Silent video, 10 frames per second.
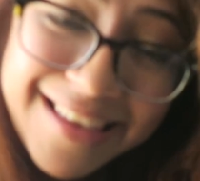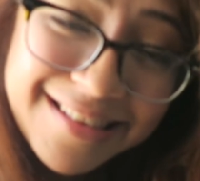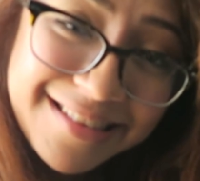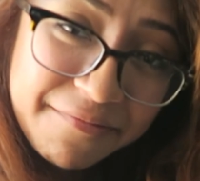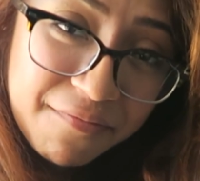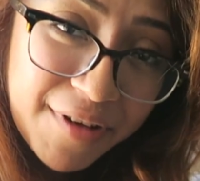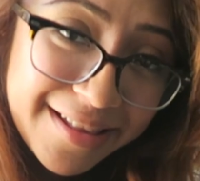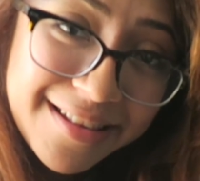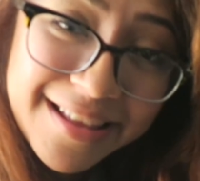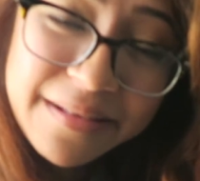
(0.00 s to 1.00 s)
It
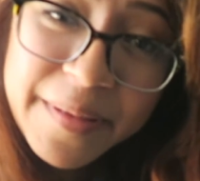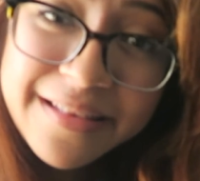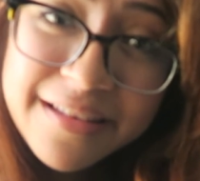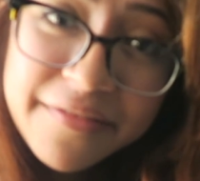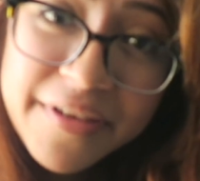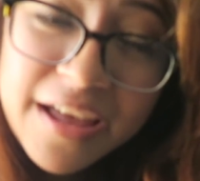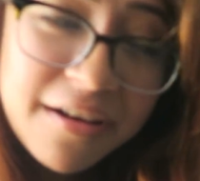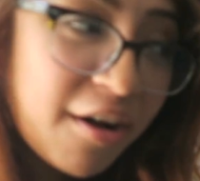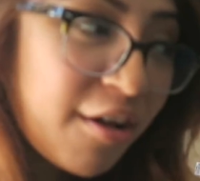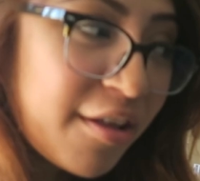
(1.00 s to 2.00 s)
wasn't expensive
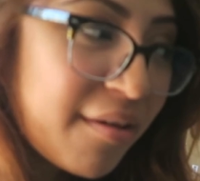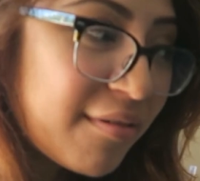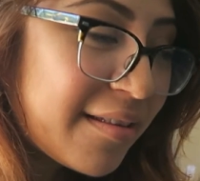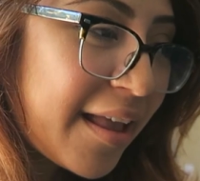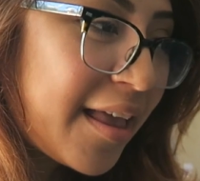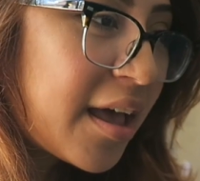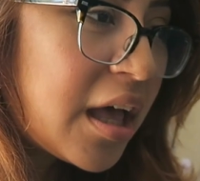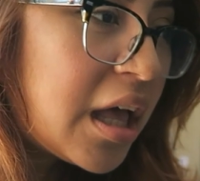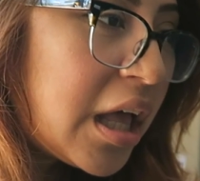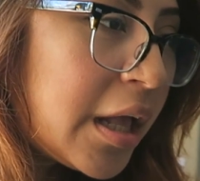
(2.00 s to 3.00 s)
at all. It was like,
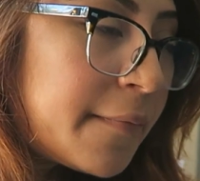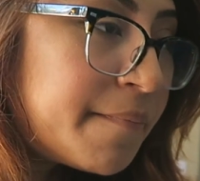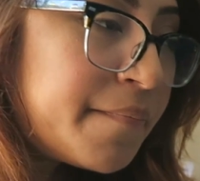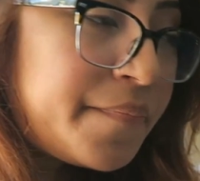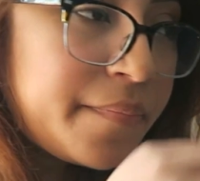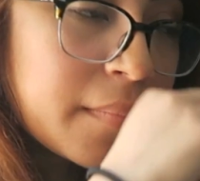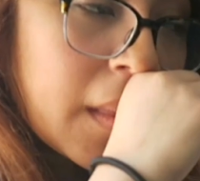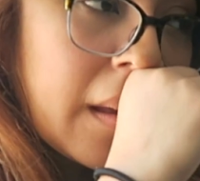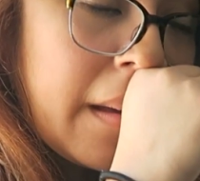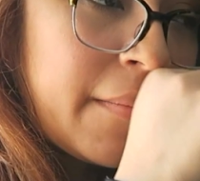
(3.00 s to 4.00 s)

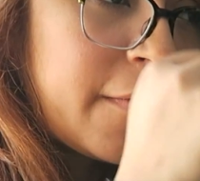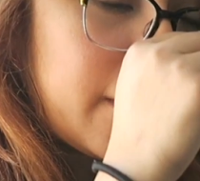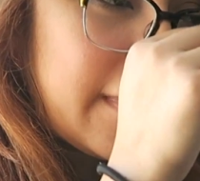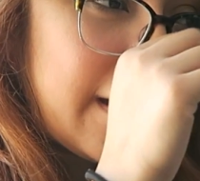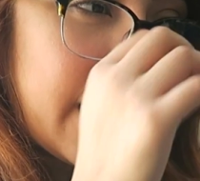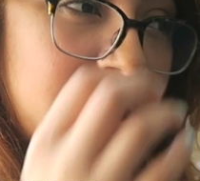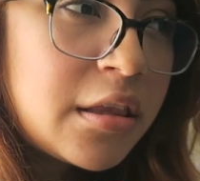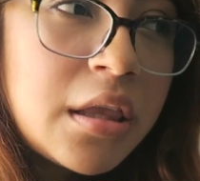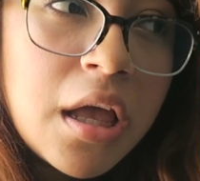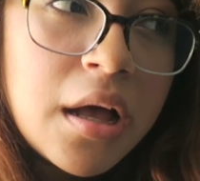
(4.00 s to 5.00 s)
how much was it, like
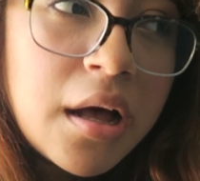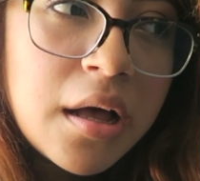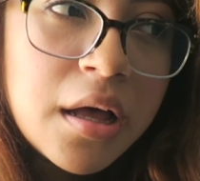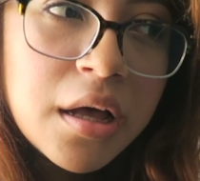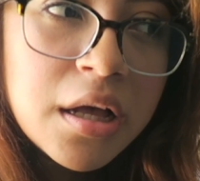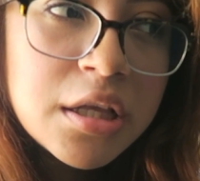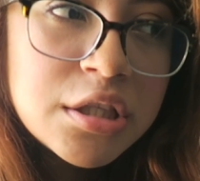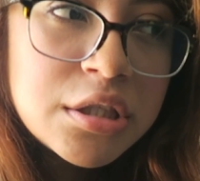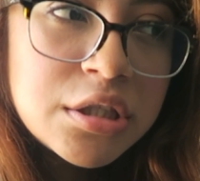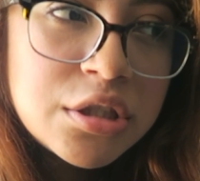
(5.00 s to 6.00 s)

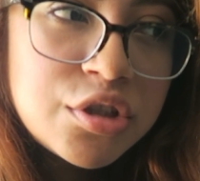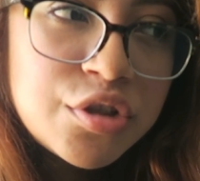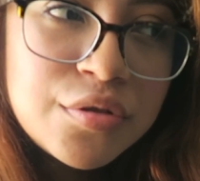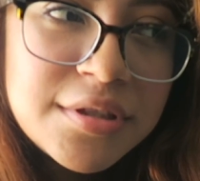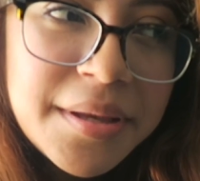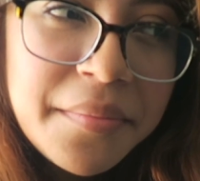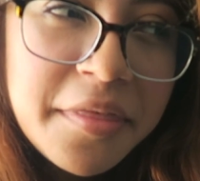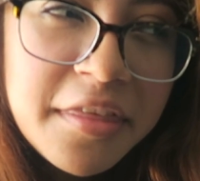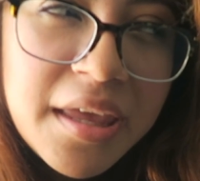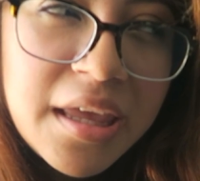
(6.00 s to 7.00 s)
two
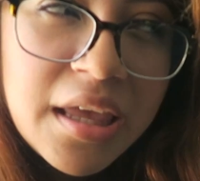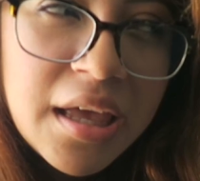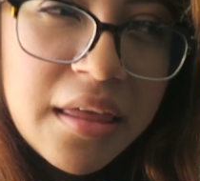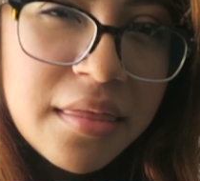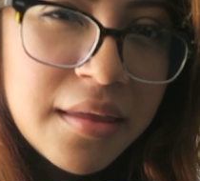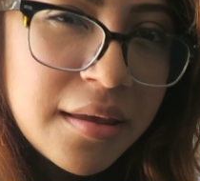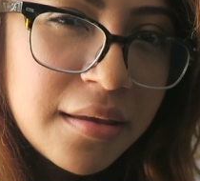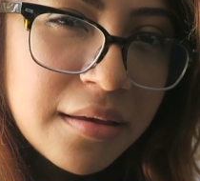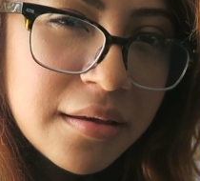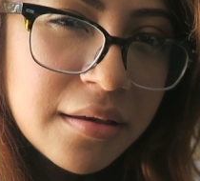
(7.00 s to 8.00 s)
something, I
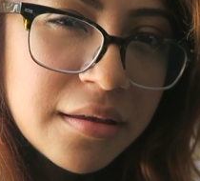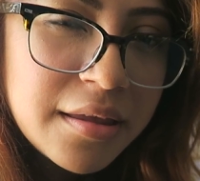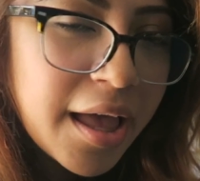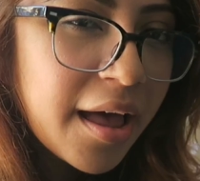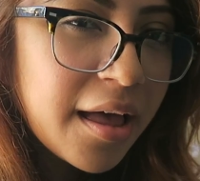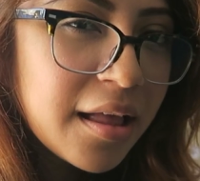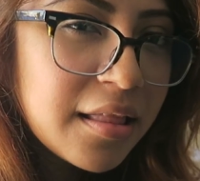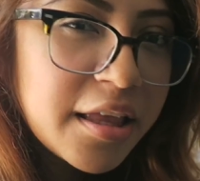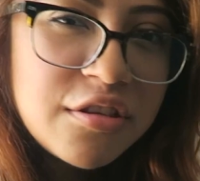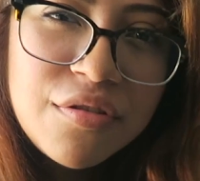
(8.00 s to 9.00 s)
think? Yeah,
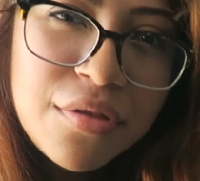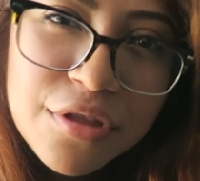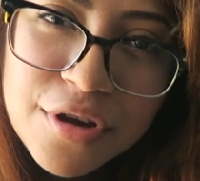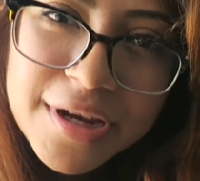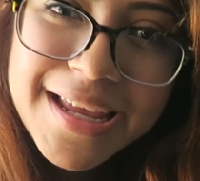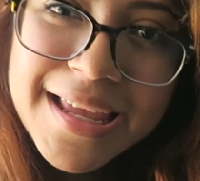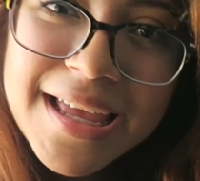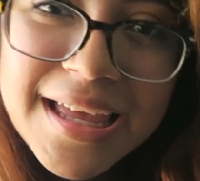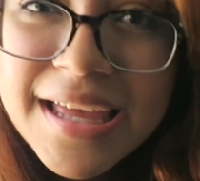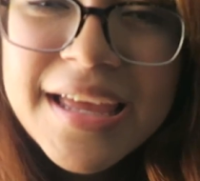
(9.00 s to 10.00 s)
like
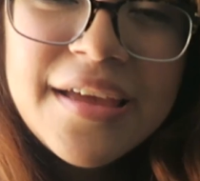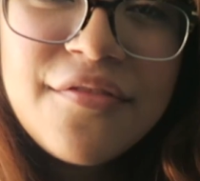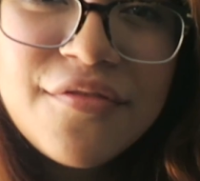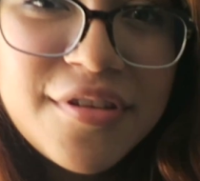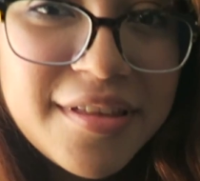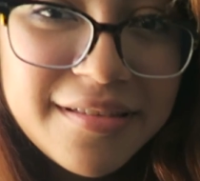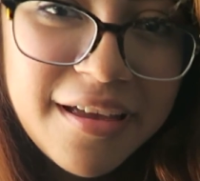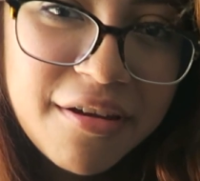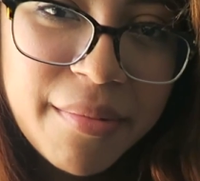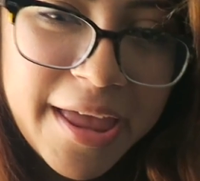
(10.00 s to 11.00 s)
$230 for the
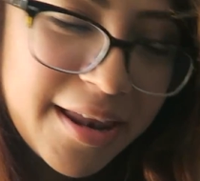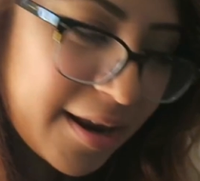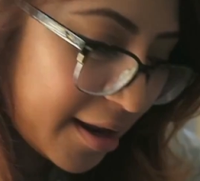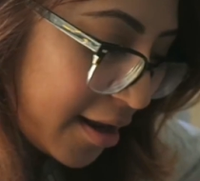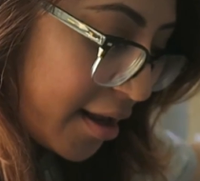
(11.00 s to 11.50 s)
entire bed.